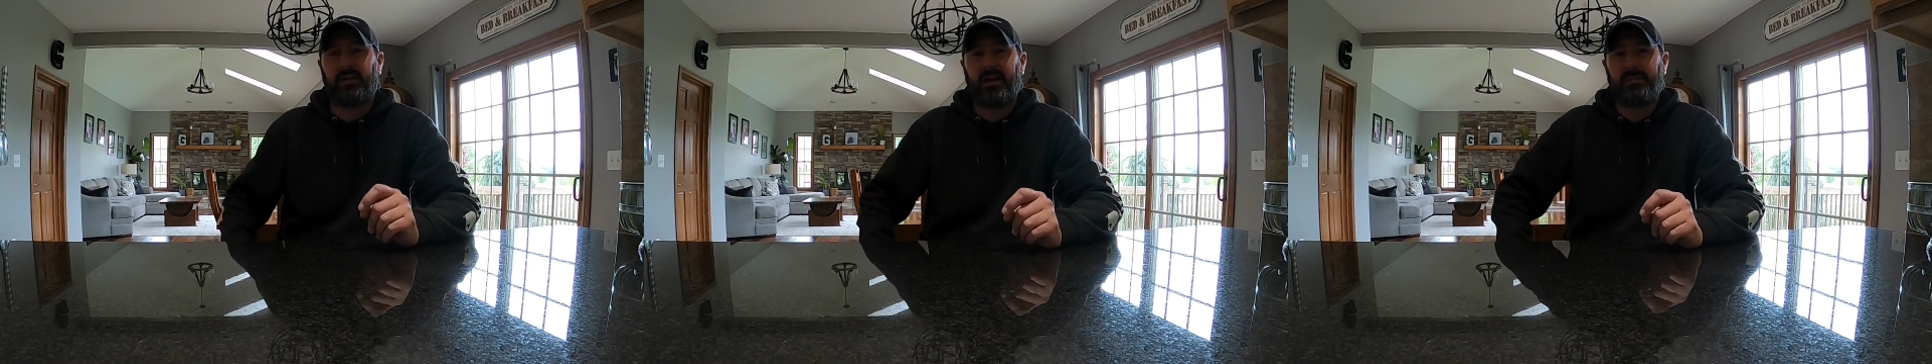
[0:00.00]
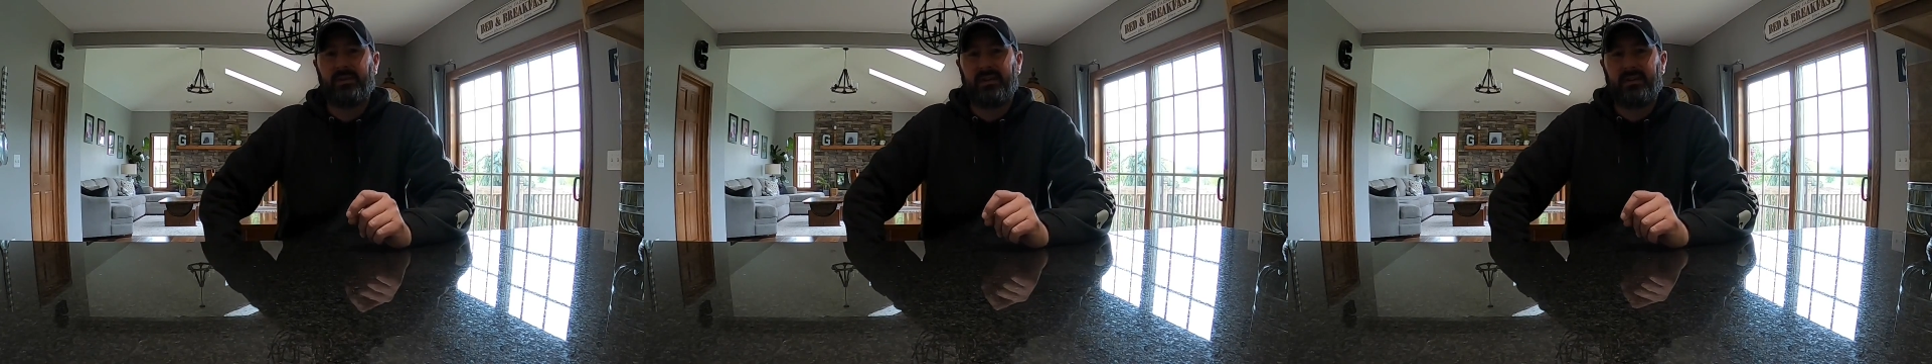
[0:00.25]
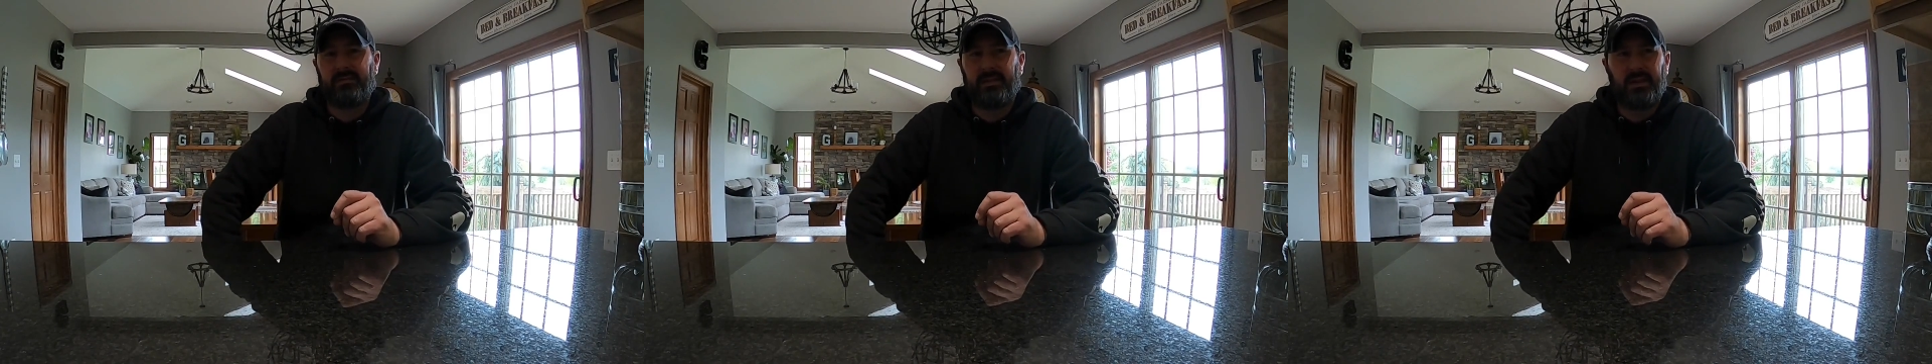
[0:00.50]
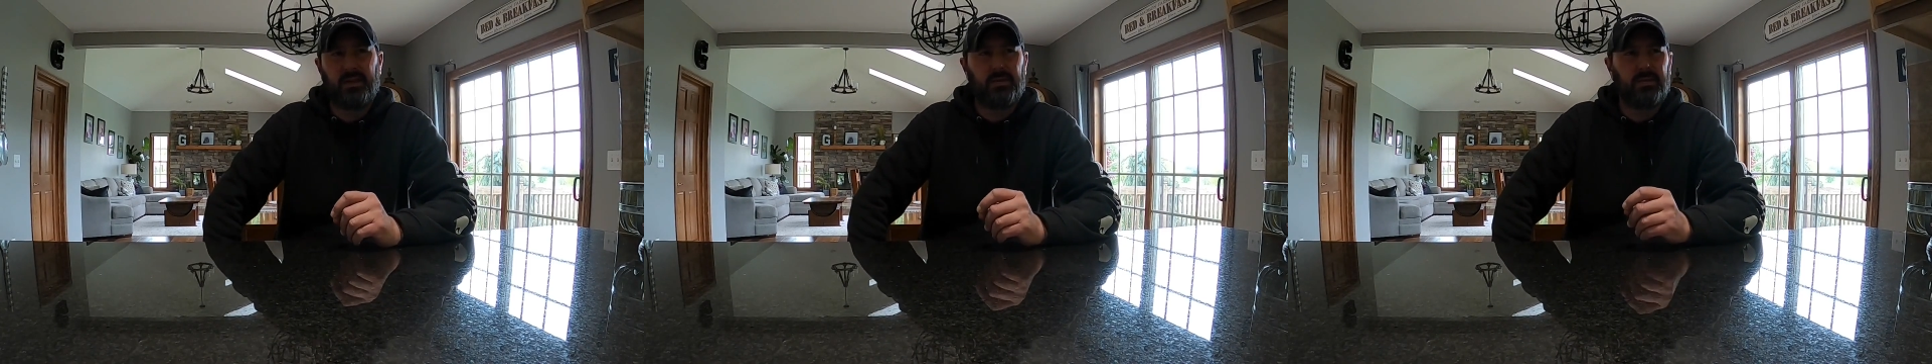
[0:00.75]
Graber did a
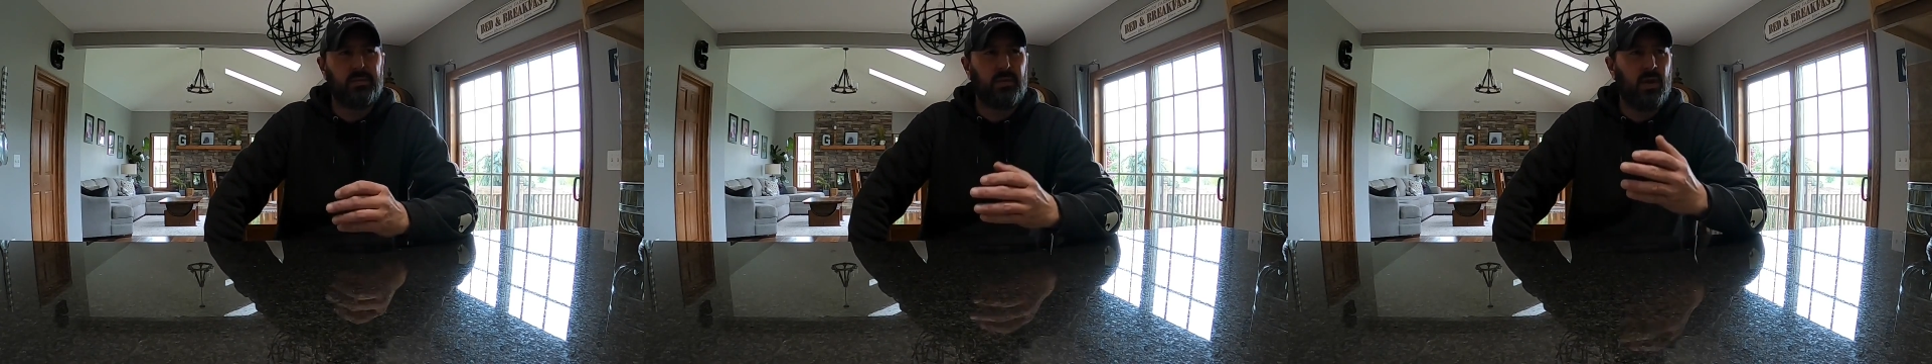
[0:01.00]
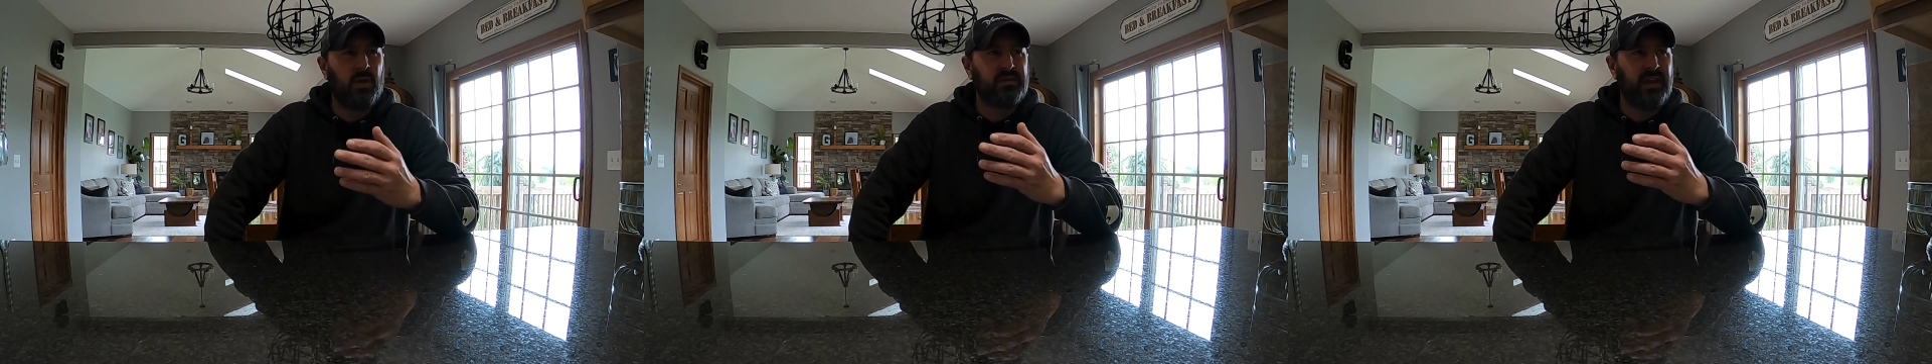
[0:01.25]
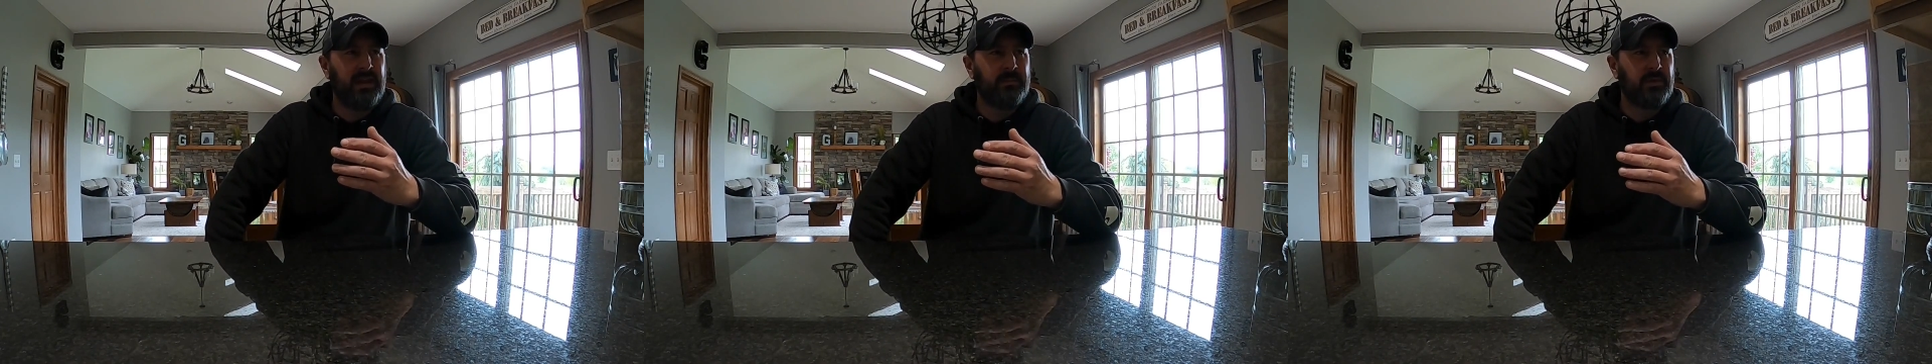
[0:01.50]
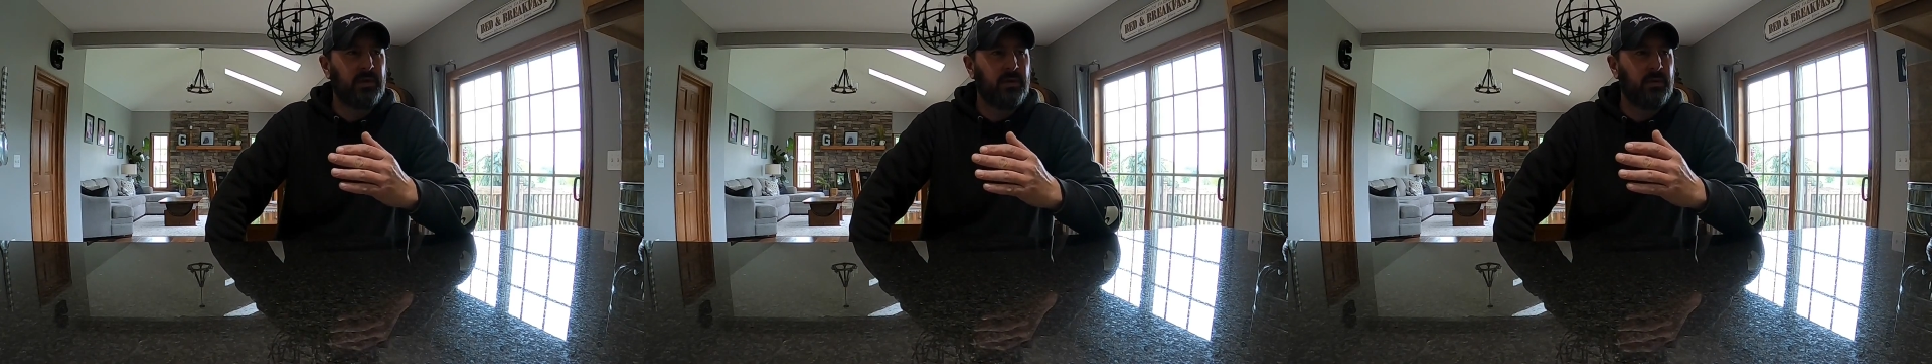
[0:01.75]
video a long time
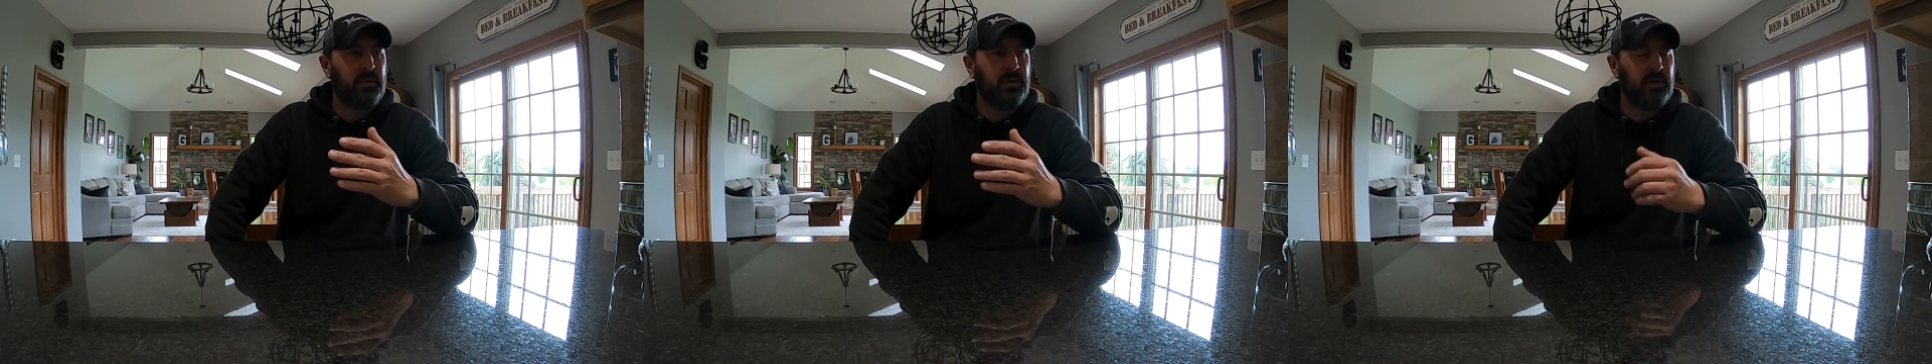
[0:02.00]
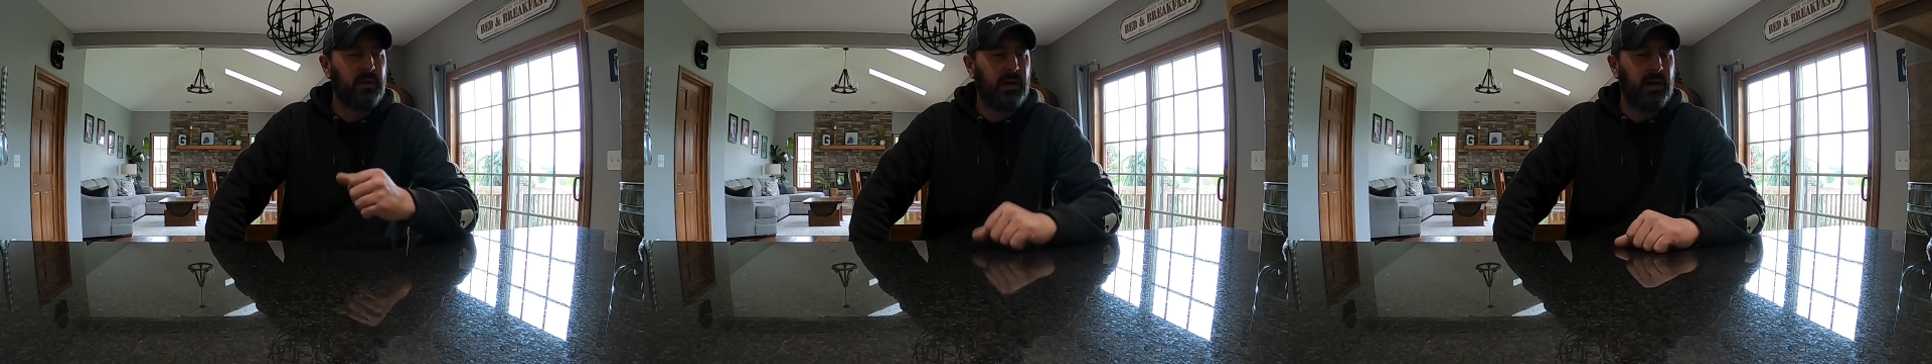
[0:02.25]
ago.